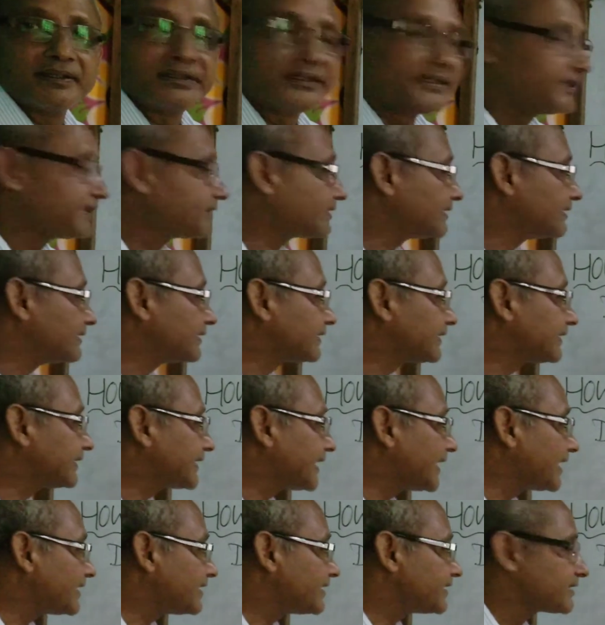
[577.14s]
it
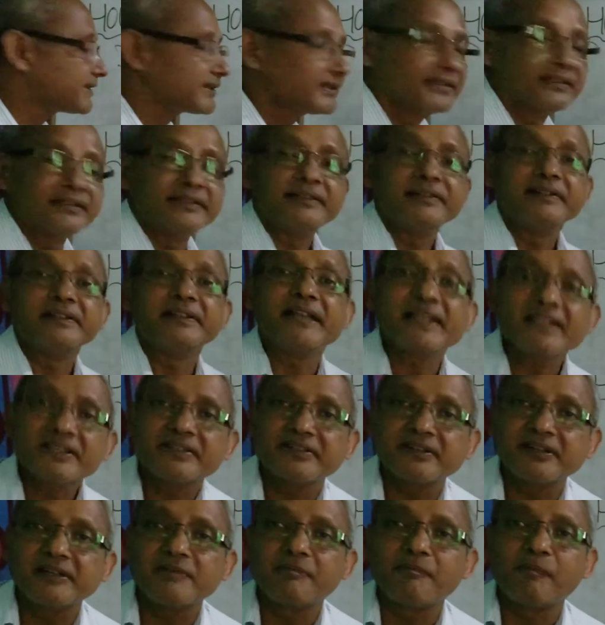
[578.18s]
carries
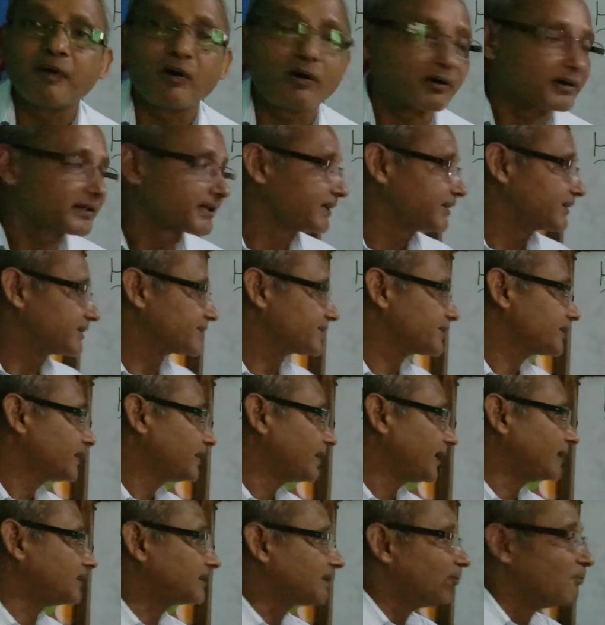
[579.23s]
lesser importance.
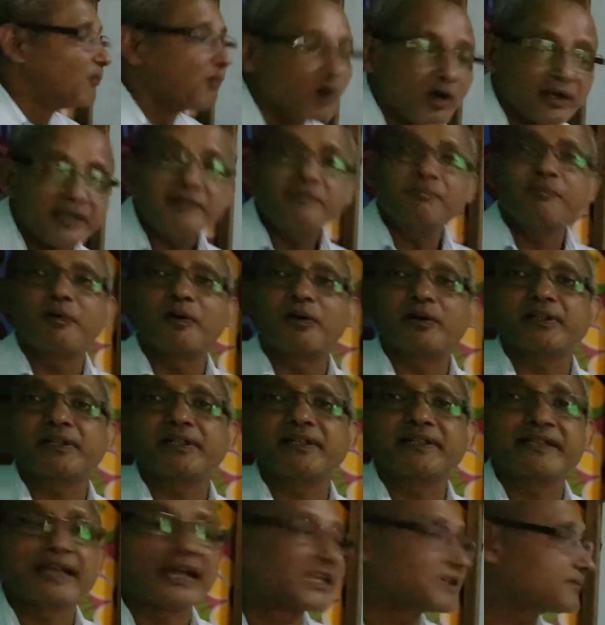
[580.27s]
And the more
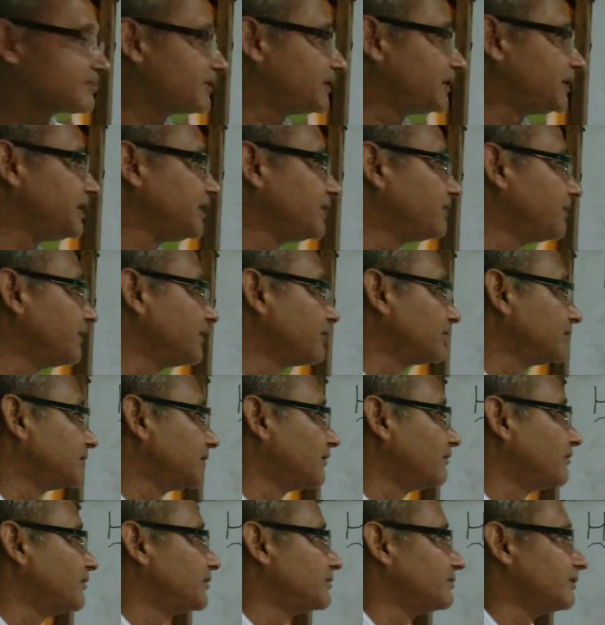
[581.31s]
importance has been given to
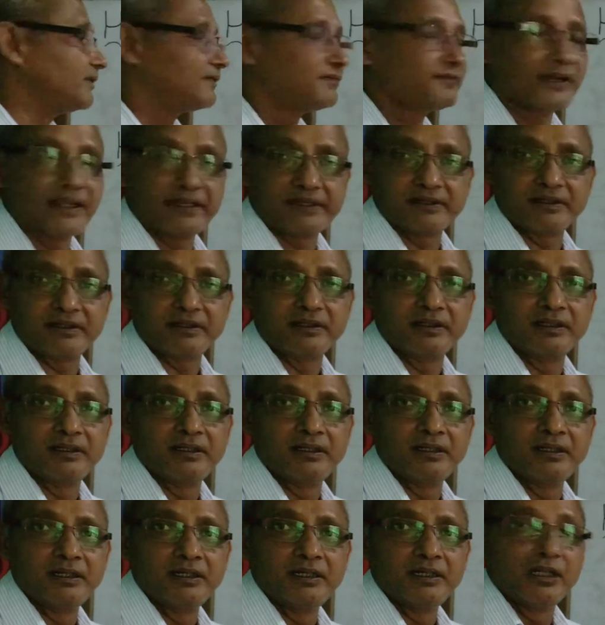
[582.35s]
the football final.
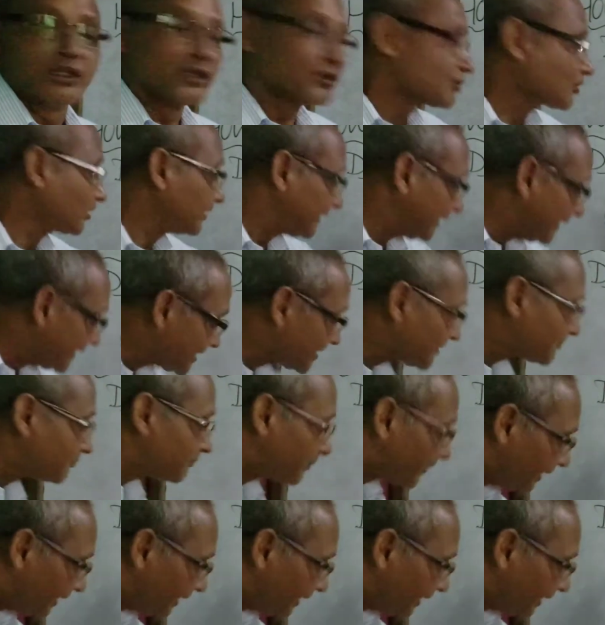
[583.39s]
So let's